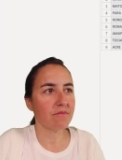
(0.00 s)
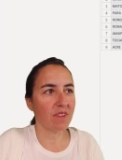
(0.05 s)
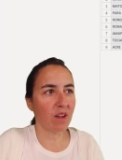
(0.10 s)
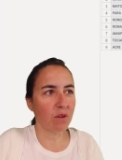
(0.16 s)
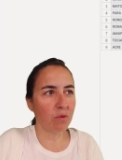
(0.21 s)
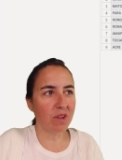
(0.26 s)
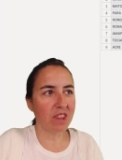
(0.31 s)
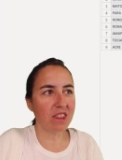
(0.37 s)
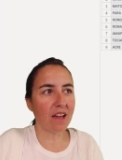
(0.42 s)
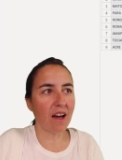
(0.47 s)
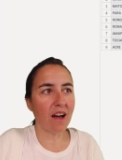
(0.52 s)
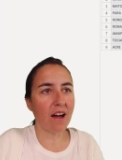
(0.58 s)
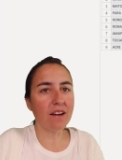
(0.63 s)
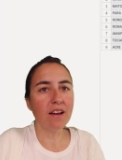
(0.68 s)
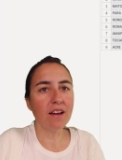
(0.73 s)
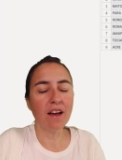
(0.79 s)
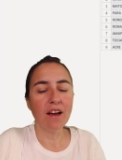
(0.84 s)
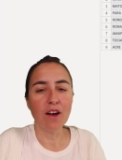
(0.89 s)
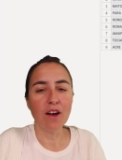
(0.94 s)
with
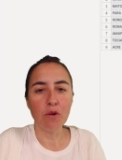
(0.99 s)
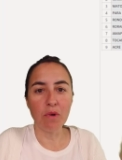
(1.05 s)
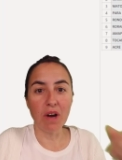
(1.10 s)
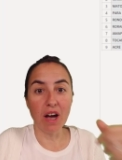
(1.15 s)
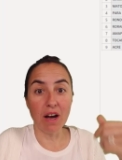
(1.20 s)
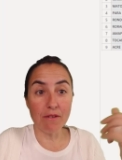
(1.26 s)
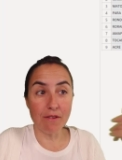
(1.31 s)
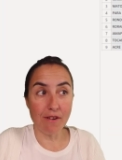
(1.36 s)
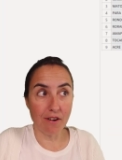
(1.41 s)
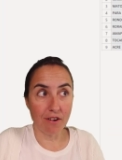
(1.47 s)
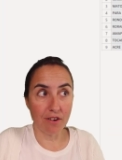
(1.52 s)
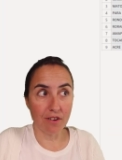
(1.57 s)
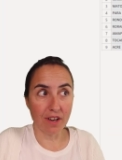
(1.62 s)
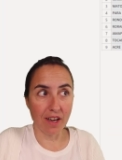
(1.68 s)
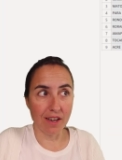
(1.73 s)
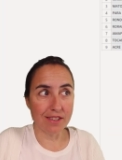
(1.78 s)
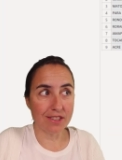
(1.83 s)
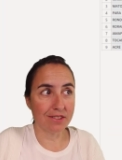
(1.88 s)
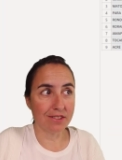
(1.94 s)
that, we have our
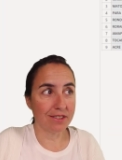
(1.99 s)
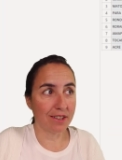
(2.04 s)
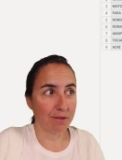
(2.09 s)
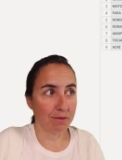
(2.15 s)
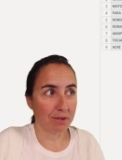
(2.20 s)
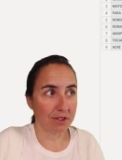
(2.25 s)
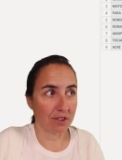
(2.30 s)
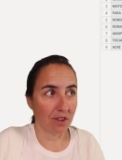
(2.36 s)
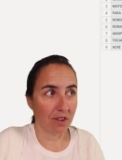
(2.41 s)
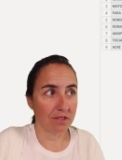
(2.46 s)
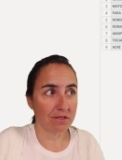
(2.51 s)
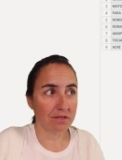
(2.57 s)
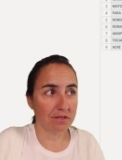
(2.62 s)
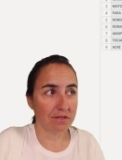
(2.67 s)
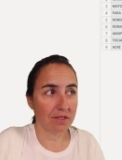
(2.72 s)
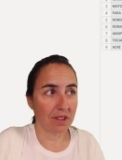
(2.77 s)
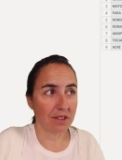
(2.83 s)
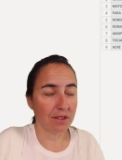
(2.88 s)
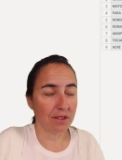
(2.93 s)
location table done,
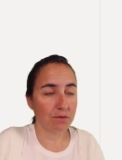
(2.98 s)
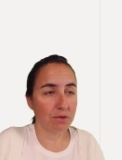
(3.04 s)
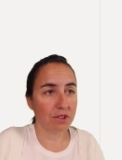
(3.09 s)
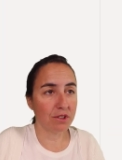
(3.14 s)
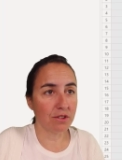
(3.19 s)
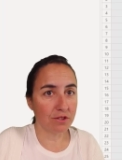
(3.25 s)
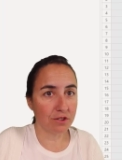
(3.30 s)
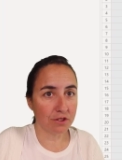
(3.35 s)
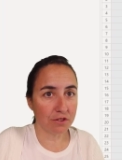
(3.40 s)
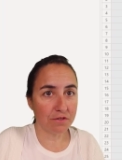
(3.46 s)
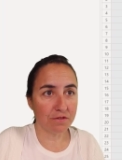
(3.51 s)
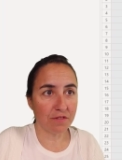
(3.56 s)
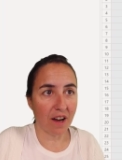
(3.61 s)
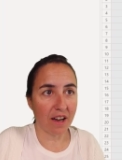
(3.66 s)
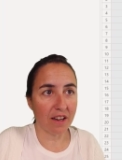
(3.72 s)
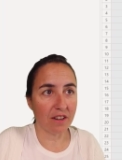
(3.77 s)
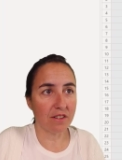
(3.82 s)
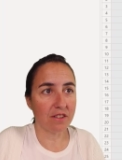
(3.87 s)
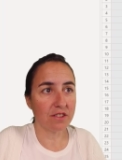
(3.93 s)
and then we go to
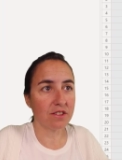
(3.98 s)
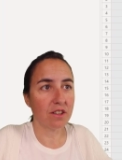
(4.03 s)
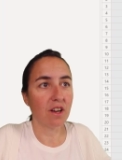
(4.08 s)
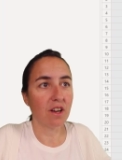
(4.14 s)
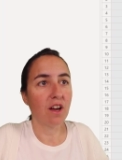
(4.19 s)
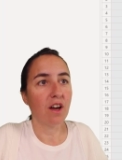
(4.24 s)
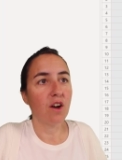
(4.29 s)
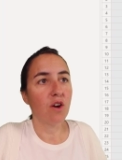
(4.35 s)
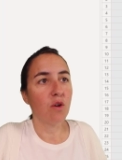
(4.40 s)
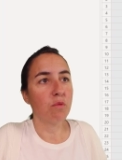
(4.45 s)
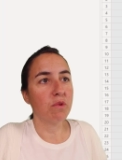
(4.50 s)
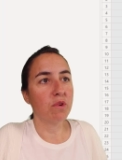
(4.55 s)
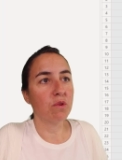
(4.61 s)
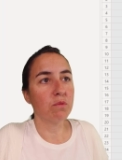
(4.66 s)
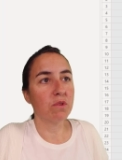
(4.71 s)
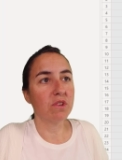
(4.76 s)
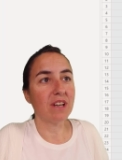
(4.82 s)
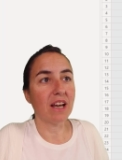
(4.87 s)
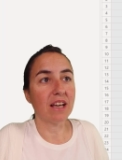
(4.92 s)
fires. We
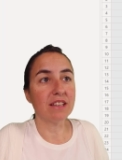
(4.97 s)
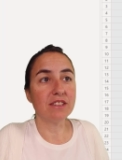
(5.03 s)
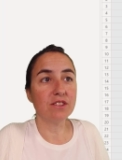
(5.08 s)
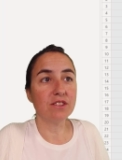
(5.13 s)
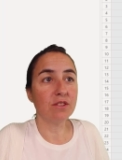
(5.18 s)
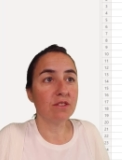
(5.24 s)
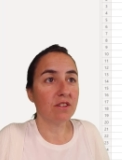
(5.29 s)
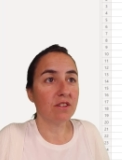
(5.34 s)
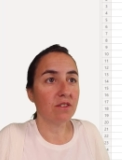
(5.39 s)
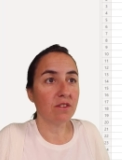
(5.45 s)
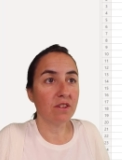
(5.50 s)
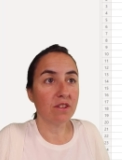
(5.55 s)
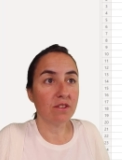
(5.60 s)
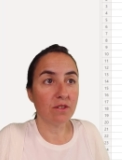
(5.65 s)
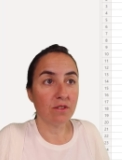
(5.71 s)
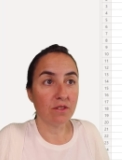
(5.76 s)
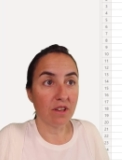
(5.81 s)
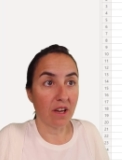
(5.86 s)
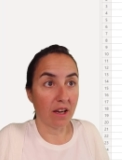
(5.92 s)
don't want latitude and
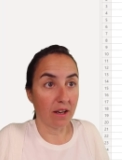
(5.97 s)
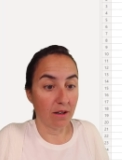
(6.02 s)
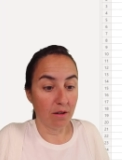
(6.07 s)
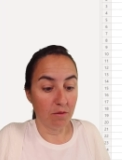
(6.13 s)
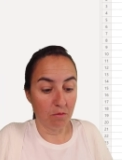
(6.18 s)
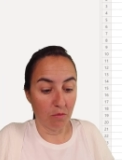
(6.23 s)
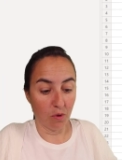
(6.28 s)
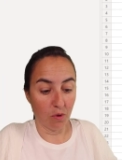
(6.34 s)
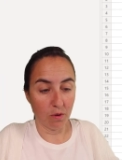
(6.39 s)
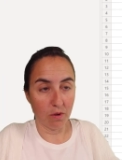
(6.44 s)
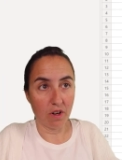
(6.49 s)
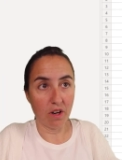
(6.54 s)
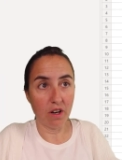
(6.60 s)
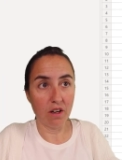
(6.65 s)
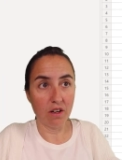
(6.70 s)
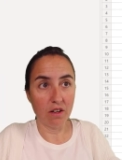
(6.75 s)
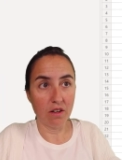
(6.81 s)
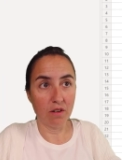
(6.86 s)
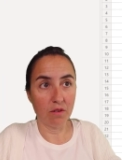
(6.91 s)
longitude
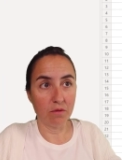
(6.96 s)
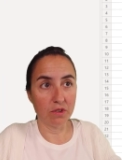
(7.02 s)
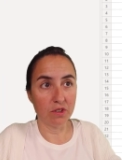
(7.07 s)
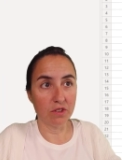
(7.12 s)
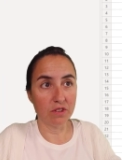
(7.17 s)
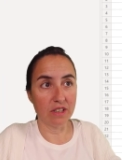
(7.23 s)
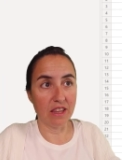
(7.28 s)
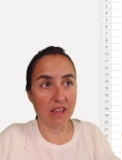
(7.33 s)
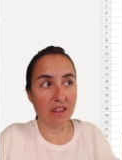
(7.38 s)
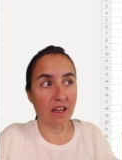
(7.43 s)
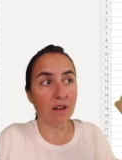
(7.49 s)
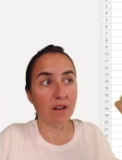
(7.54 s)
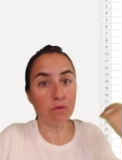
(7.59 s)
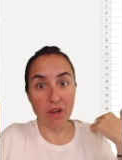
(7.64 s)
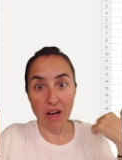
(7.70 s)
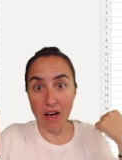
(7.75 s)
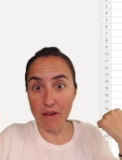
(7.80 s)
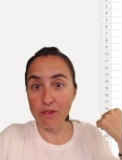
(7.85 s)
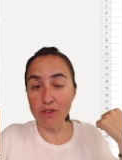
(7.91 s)
anymore. We don't need that.
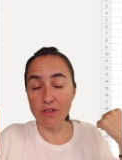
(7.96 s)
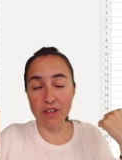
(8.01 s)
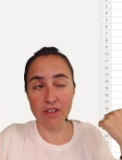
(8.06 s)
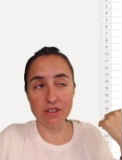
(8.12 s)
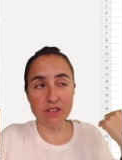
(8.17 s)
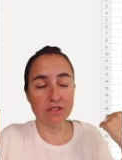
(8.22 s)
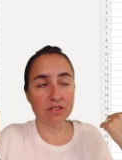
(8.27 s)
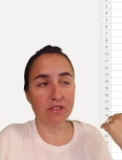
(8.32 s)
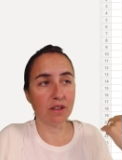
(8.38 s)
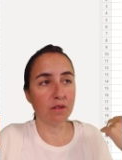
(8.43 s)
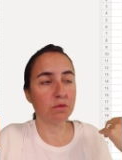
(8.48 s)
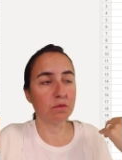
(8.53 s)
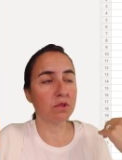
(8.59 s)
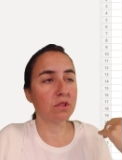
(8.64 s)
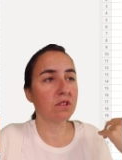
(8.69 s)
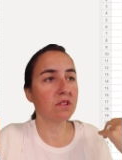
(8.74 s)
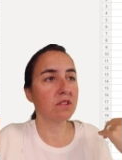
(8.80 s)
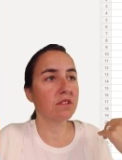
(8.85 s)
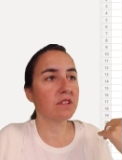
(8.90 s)
We have a location
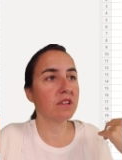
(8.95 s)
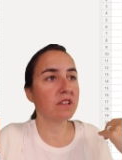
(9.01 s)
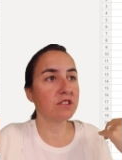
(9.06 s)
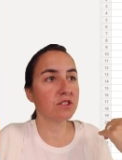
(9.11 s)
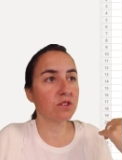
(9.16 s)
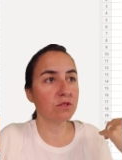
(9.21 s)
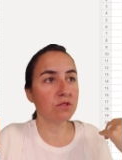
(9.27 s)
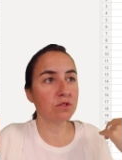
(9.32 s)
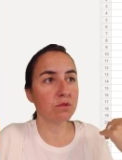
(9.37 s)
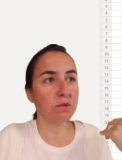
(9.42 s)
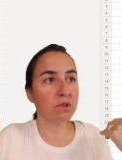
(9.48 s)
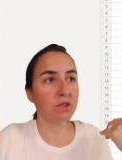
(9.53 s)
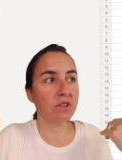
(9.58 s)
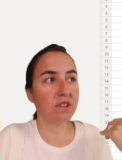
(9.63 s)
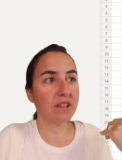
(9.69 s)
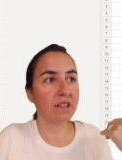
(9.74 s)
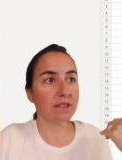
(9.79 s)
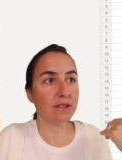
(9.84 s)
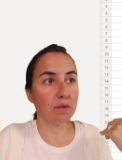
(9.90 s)
table that is going to be
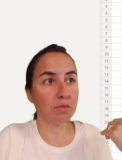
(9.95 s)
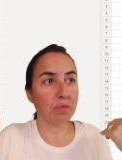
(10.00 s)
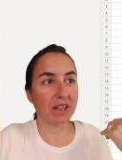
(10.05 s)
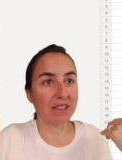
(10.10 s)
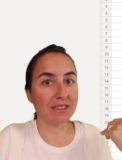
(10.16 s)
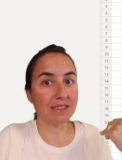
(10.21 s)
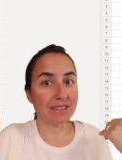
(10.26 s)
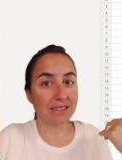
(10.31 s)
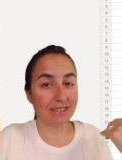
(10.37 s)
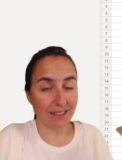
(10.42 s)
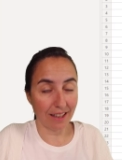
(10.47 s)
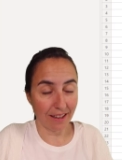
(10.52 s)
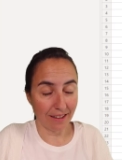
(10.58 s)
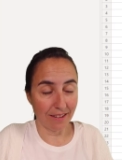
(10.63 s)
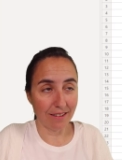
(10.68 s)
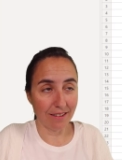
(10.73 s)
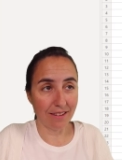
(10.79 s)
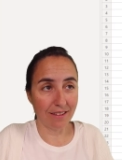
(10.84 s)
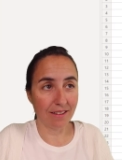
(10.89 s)
connected by
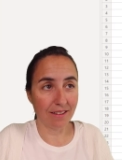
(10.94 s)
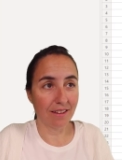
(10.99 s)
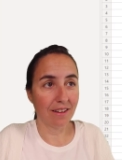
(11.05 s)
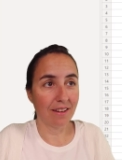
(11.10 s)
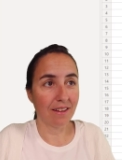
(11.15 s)
state.